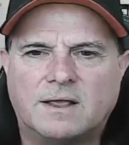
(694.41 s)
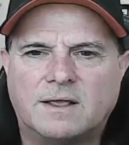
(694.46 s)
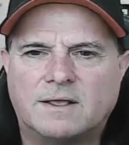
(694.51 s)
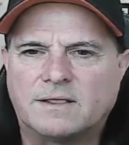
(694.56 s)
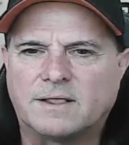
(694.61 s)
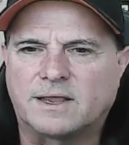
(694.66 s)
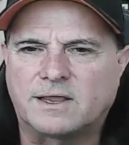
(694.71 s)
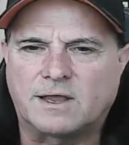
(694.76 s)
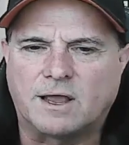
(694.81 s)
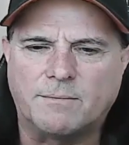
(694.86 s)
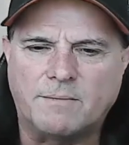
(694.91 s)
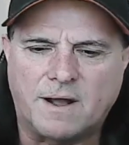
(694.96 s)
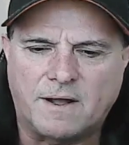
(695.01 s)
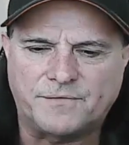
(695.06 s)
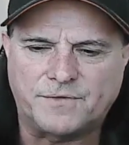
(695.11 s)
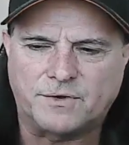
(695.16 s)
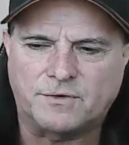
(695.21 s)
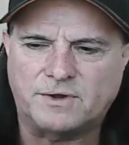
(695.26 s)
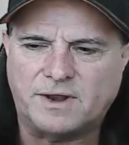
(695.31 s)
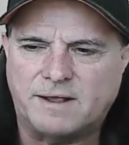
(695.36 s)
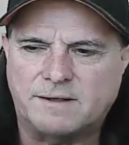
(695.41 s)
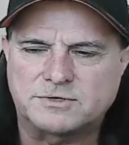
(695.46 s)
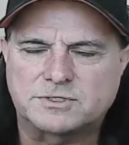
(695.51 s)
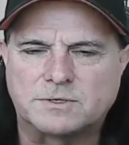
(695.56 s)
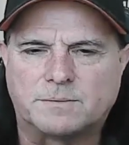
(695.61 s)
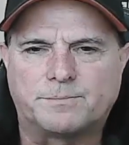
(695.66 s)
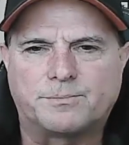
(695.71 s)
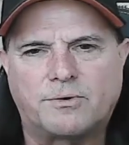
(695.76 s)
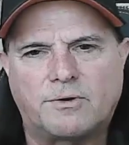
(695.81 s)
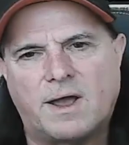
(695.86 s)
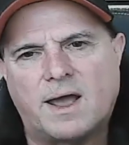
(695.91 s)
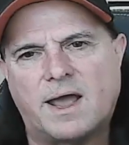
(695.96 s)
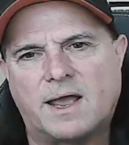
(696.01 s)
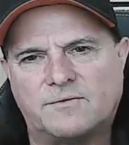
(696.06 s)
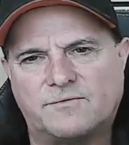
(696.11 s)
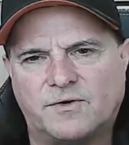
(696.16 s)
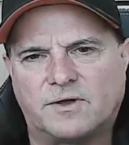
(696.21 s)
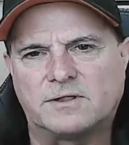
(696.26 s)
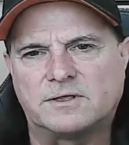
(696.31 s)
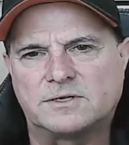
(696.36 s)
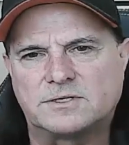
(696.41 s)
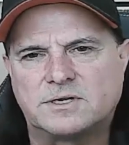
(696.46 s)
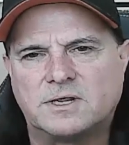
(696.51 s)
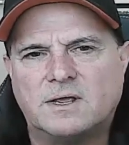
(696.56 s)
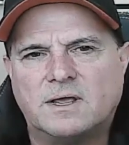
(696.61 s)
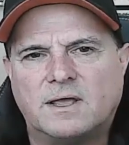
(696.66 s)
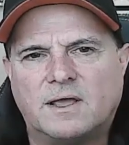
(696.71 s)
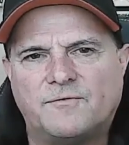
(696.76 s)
Like, come out there and have some pride, fellas.